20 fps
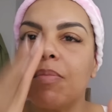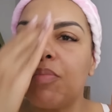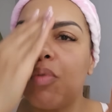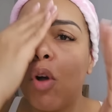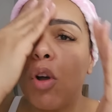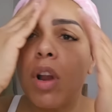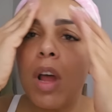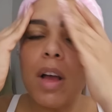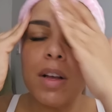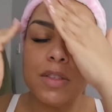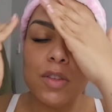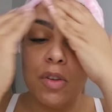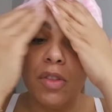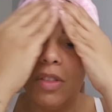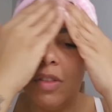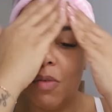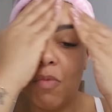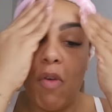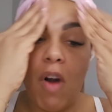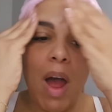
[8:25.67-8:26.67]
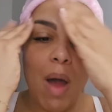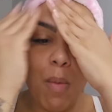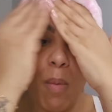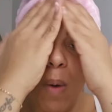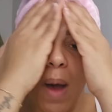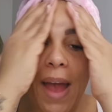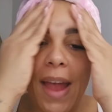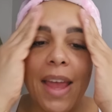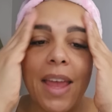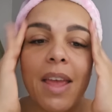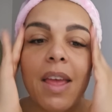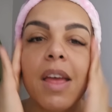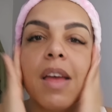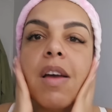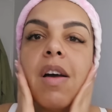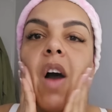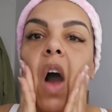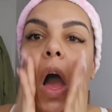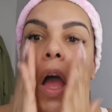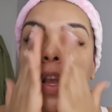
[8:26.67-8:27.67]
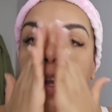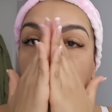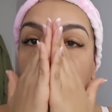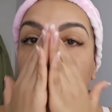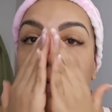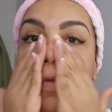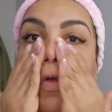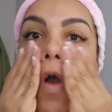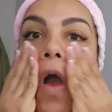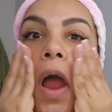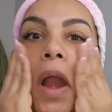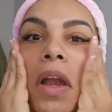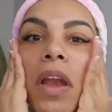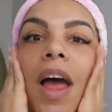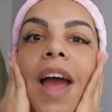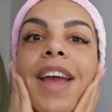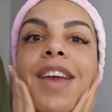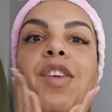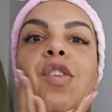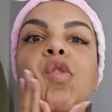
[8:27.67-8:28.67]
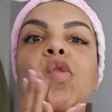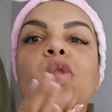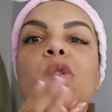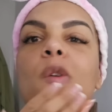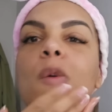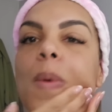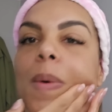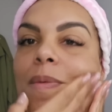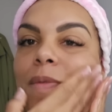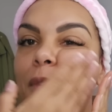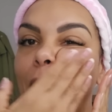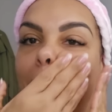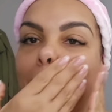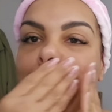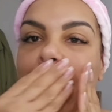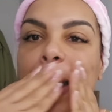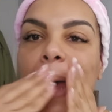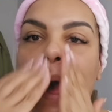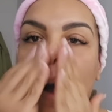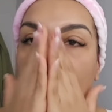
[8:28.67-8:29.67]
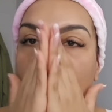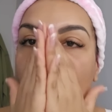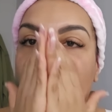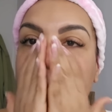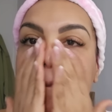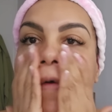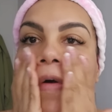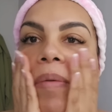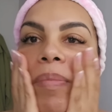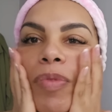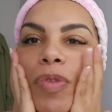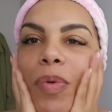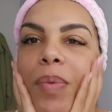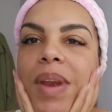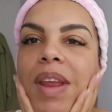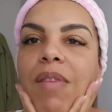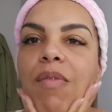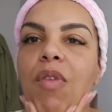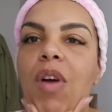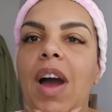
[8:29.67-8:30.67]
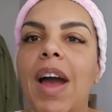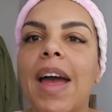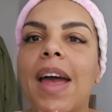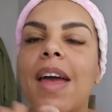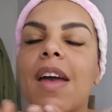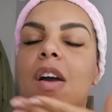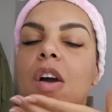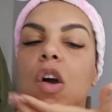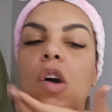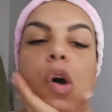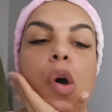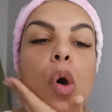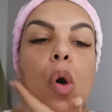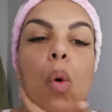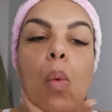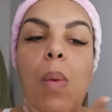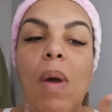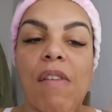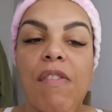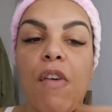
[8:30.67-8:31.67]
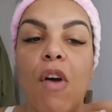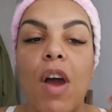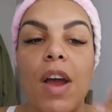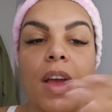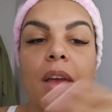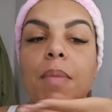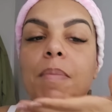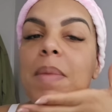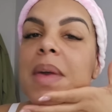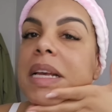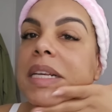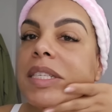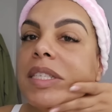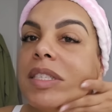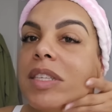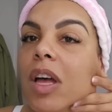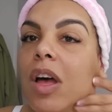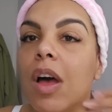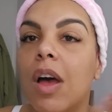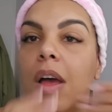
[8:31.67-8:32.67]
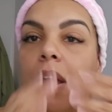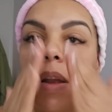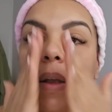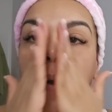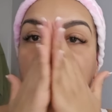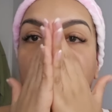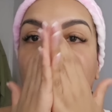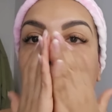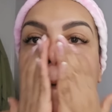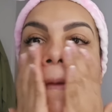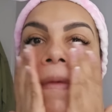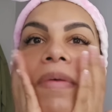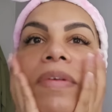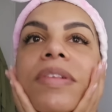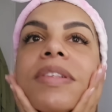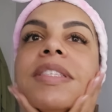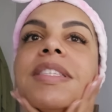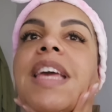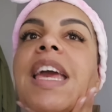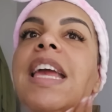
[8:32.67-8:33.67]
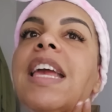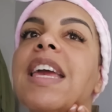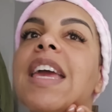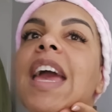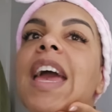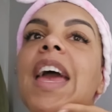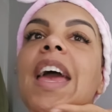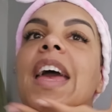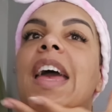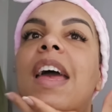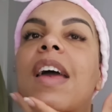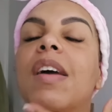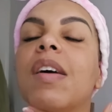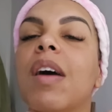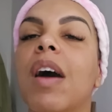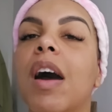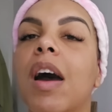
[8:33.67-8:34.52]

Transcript: products on the right way. I do try and like Google and find out whether I'm doing it right or whether I can mix certain skincare